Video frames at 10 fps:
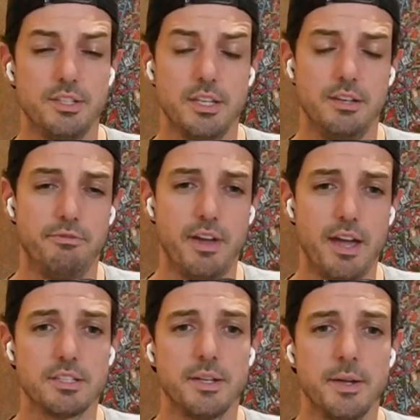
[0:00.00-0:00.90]
In
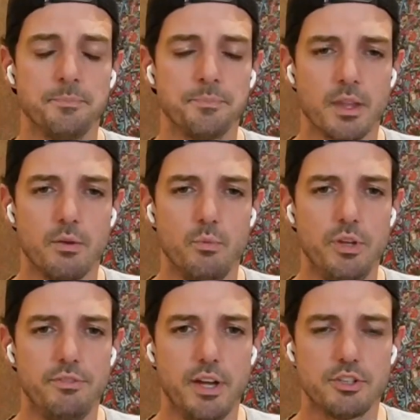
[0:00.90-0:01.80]
fact,
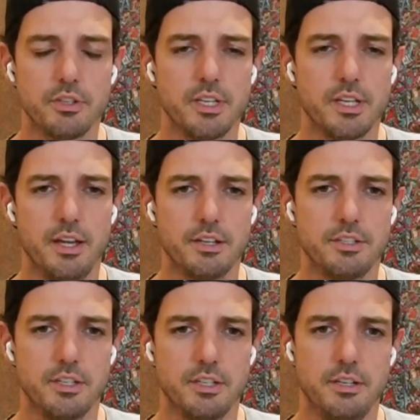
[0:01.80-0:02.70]
we've actually
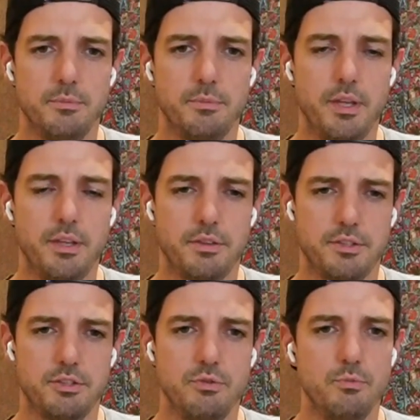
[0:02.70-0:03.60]
connected Pyth
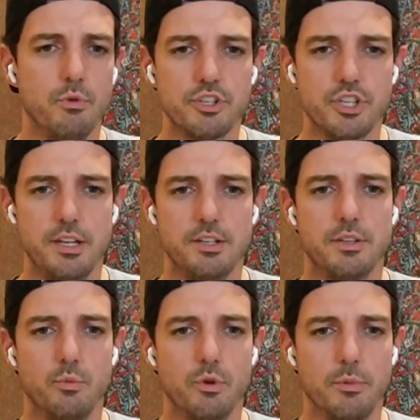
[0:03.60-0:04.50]
to more chains than
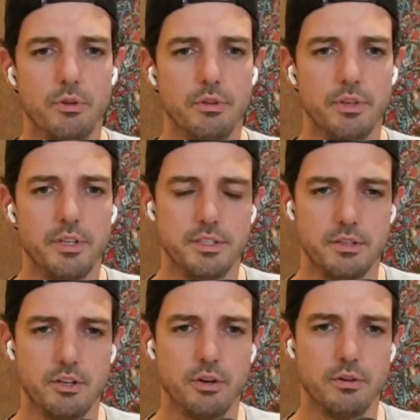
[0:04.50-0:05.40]
Wormhole is
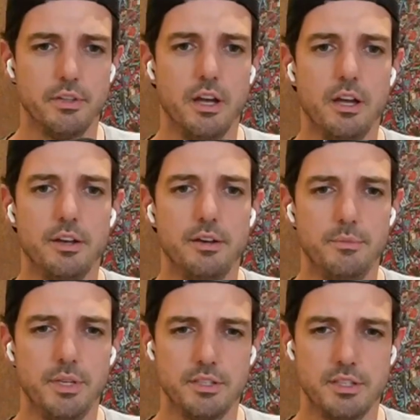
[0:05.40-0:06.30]
currently on,
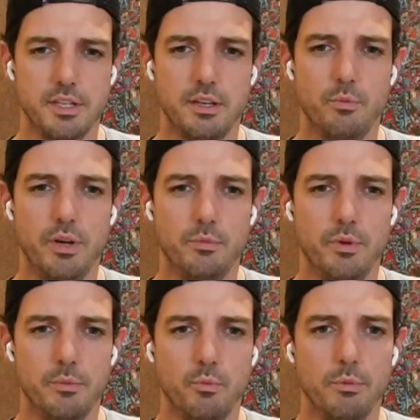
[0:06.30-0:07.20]
because when a
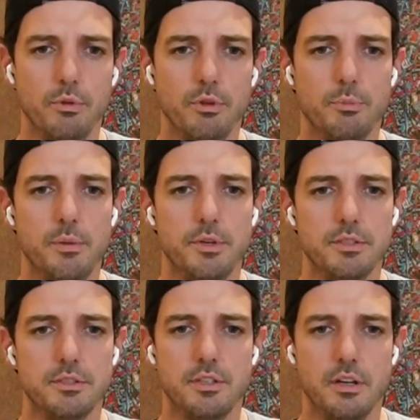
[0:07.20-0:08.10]
Wormhole deployment
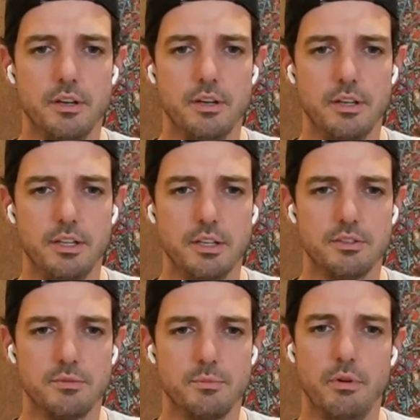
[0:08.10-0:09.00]
is done, it does
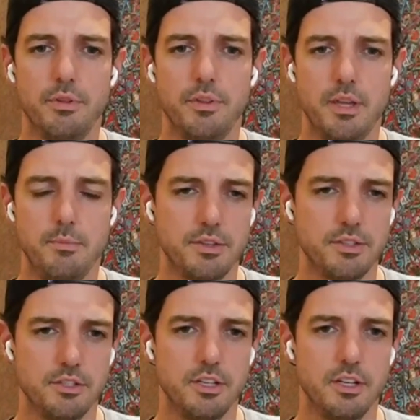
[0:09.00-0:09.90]
both a
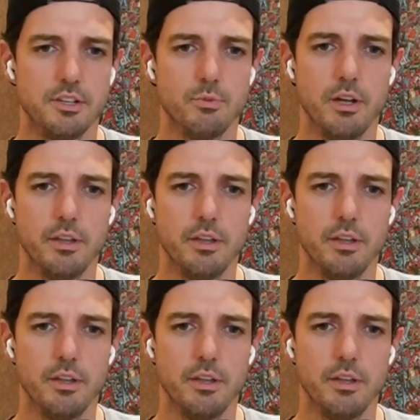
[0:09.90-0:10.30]
messaging as well as